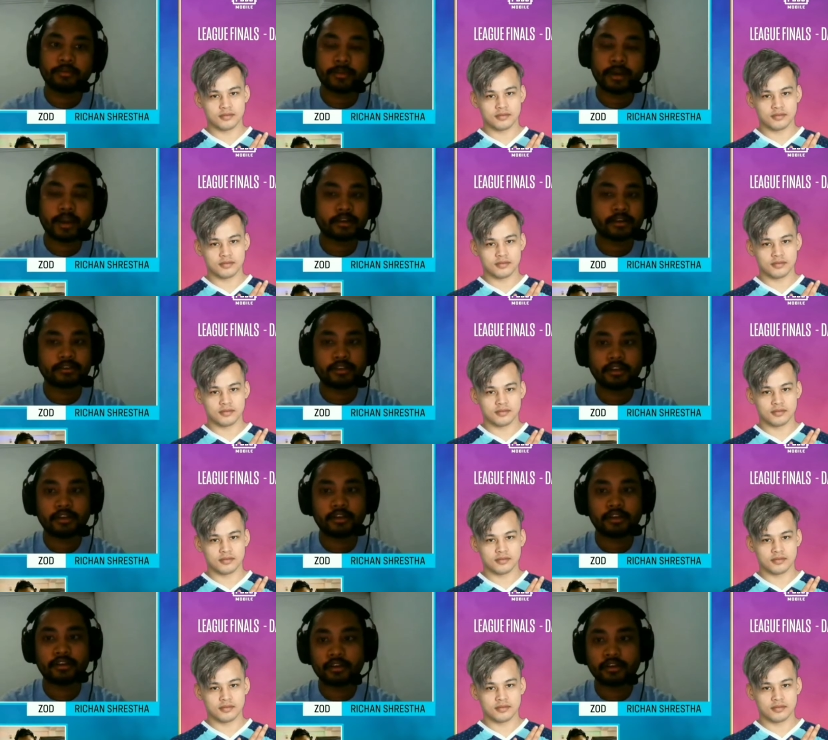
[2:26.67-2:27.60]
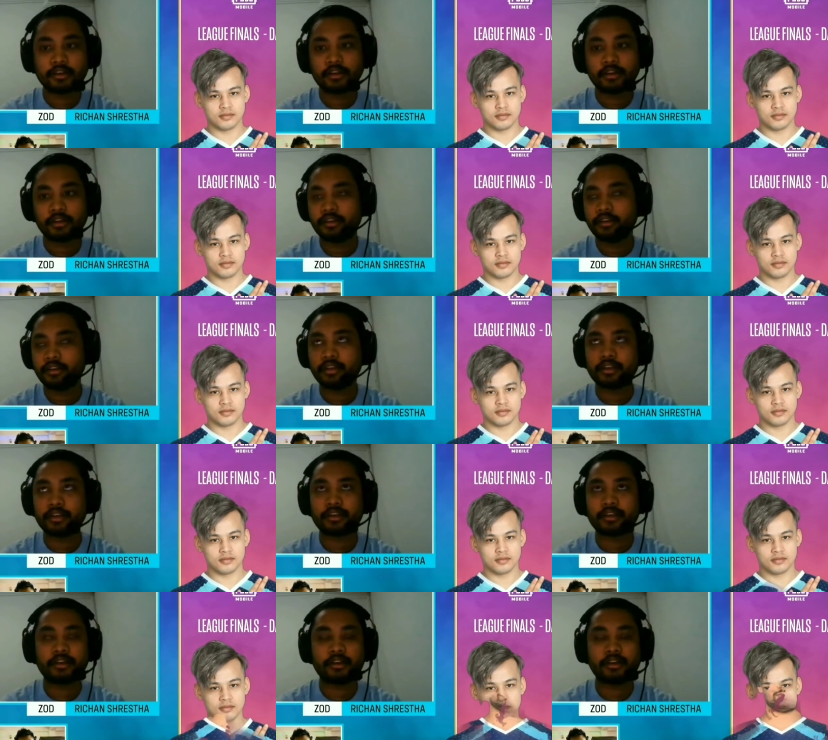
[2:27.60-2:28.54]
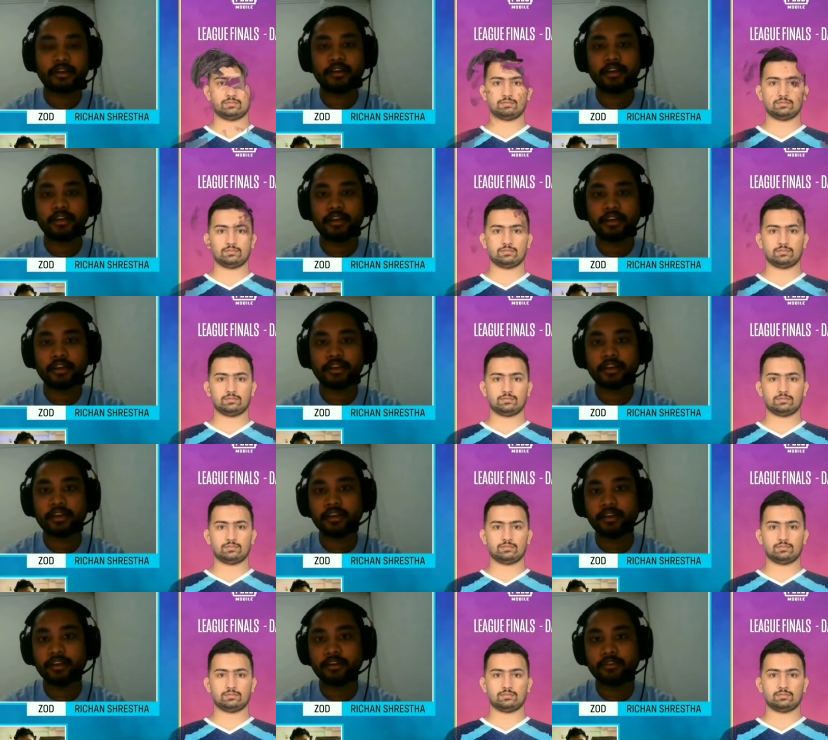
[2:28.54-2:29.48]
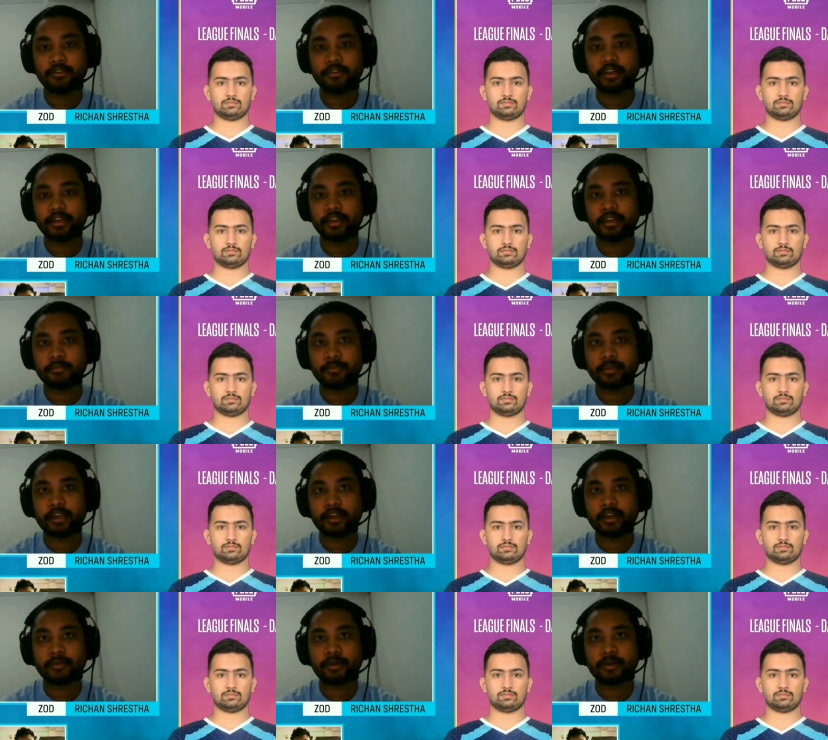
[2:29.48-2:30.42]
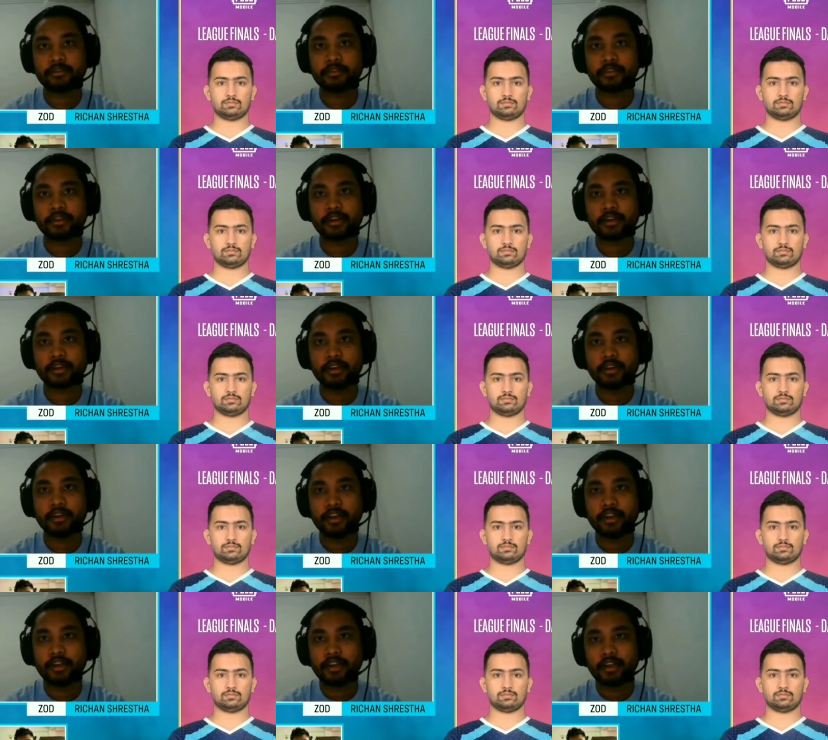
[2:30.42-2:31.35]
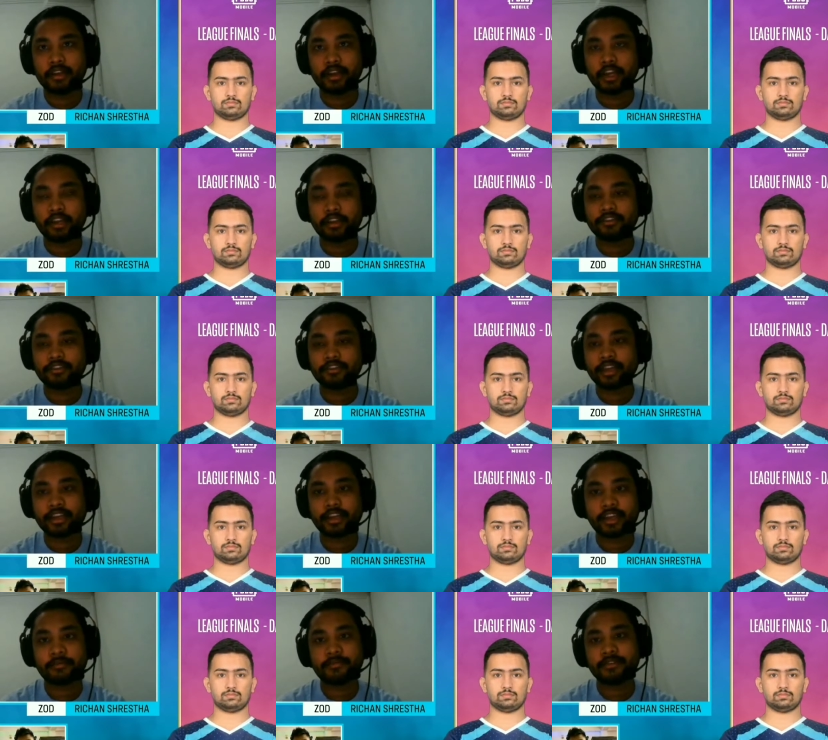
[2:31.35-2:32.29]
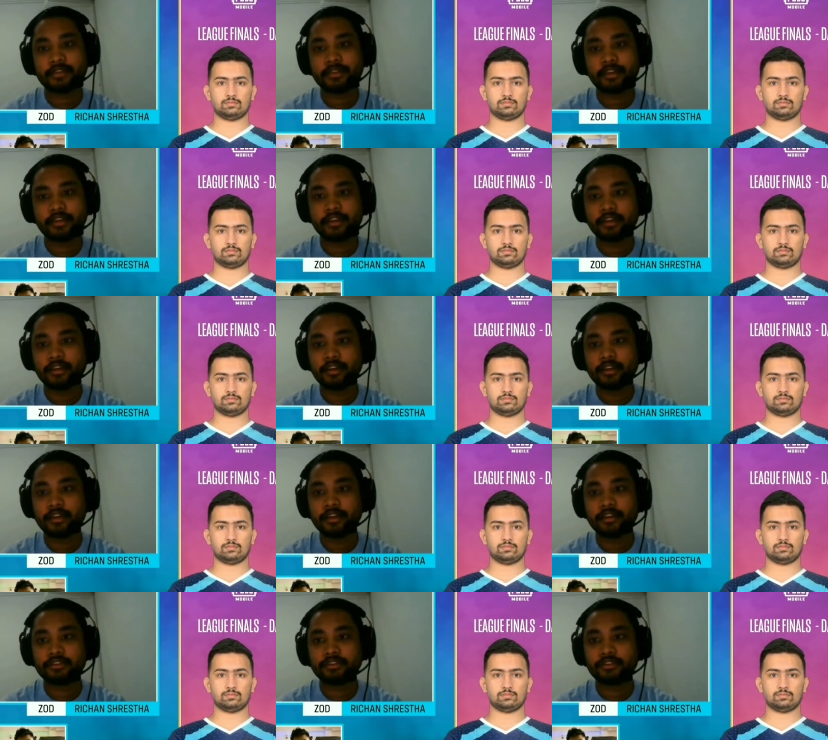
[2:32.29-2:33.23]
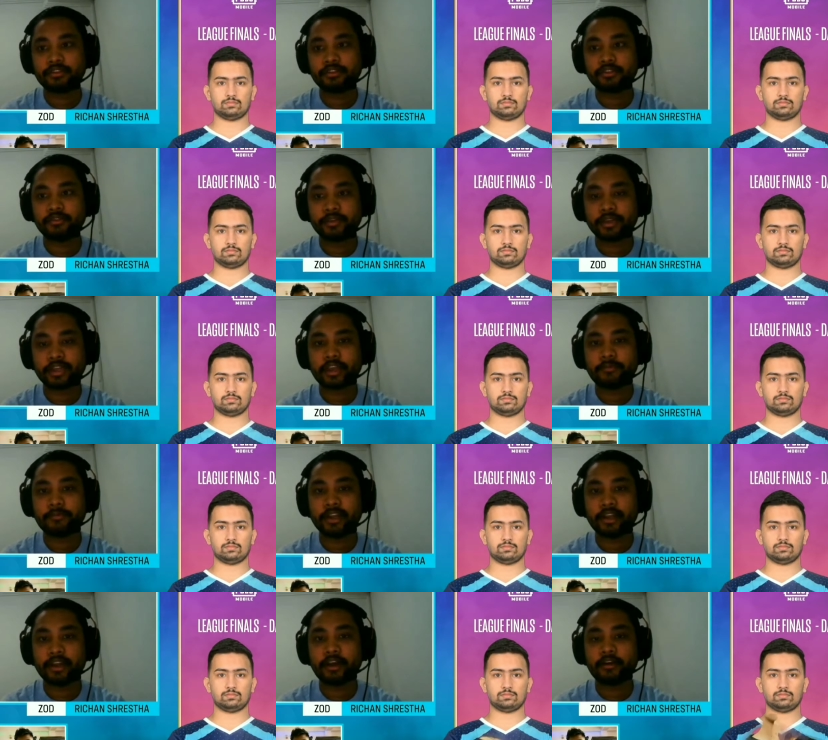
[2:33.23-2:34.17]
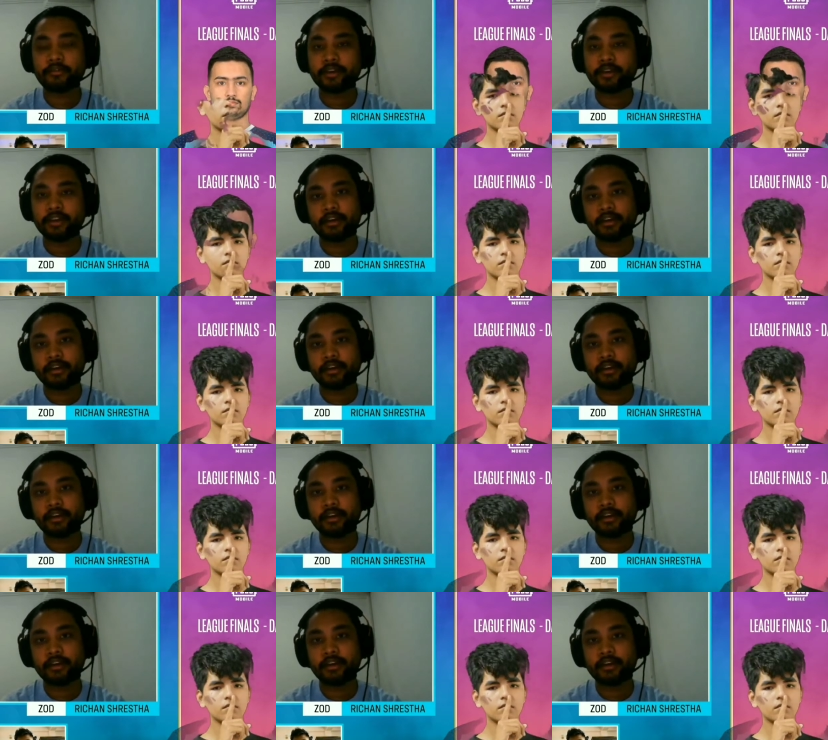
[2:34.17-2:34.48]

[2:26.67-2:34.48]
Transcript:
Speaker 1: practice a lot, like in a day we play about 9 to 10 games, so we can build our